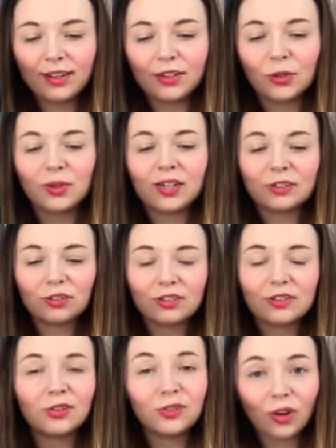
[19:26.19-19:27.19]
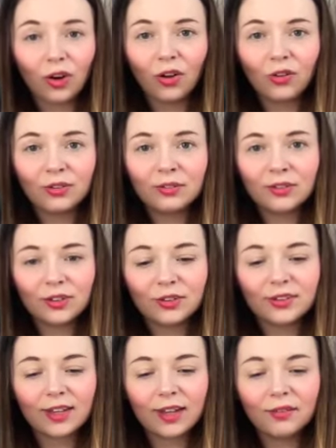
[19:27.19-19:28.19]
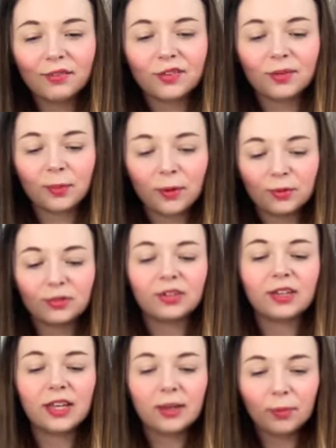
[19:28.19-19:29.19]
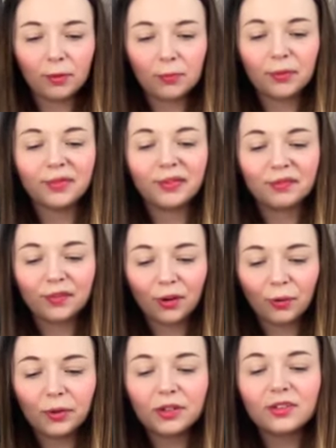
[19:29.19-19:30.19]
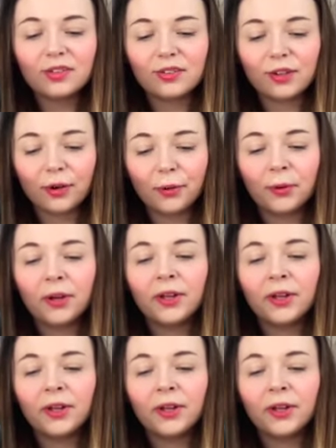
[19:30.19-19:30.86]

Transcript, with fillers: you can actually stall yourself as opposed to keep on moving forward. So